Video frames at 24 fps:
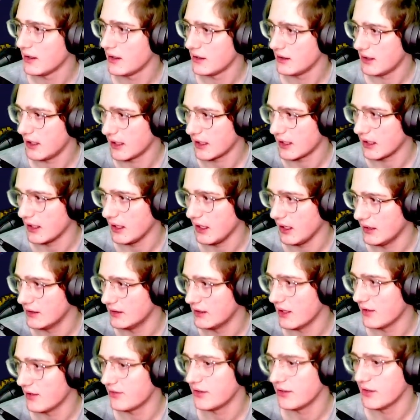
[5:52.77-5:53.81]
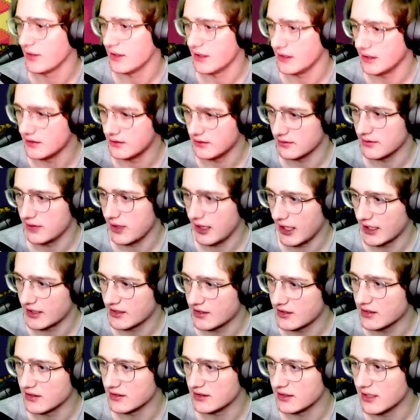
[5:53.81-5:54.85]
like it, it definitely hits
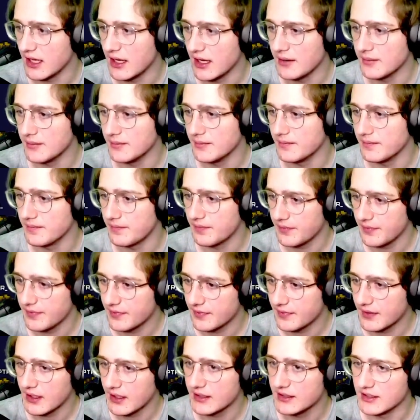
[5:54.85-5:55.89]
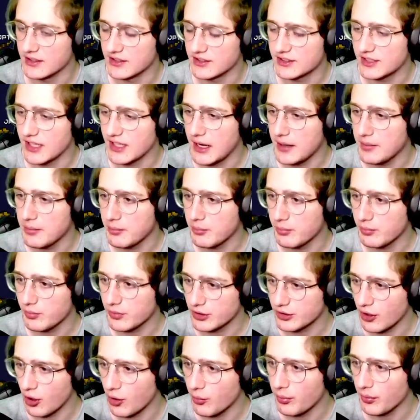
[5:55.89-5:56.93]
the same the same
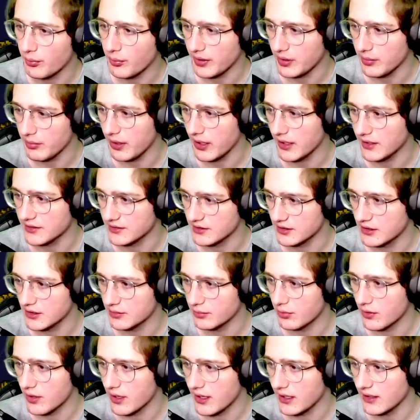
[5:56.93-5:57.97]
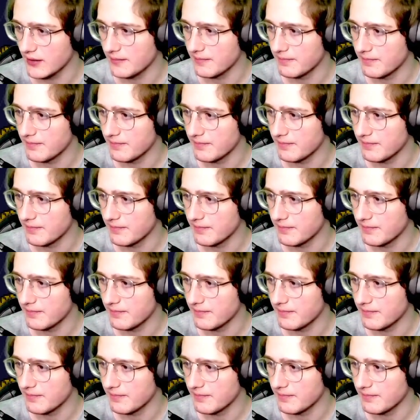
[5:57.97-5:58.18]
dopamine buttons in your brain.